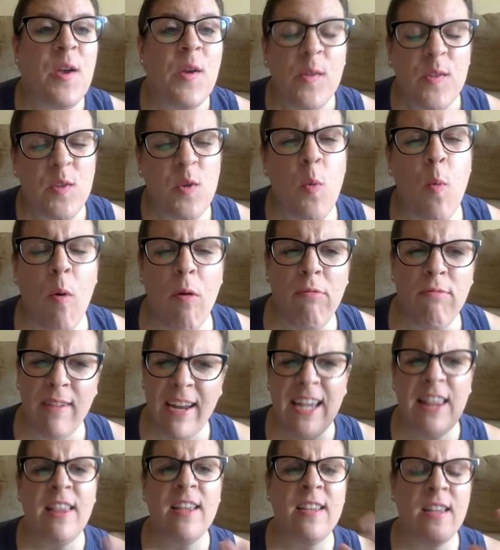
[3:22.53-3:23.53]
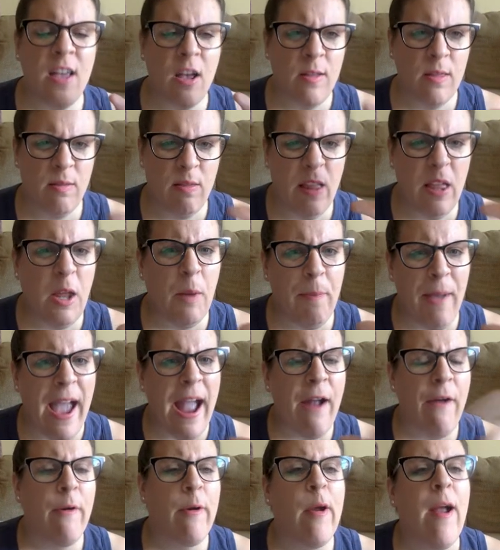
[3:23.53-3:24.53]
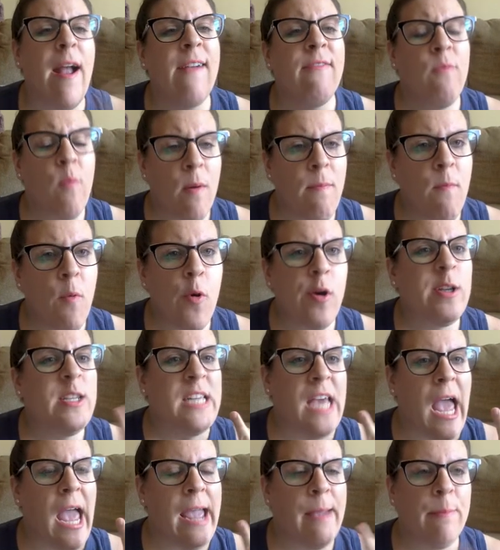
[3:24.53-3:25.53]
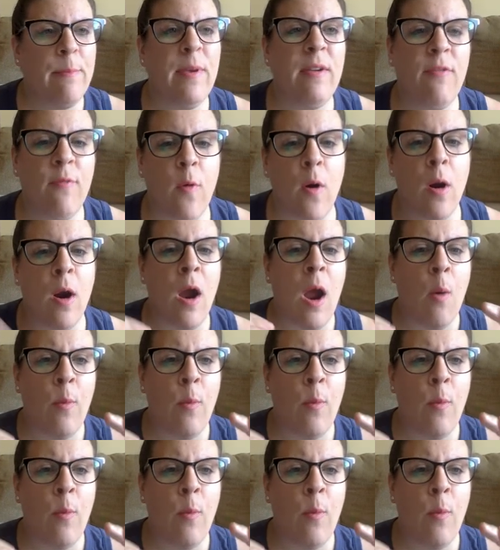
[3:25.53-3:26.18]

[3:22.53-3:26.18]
So we'll read the little paragraph one more time before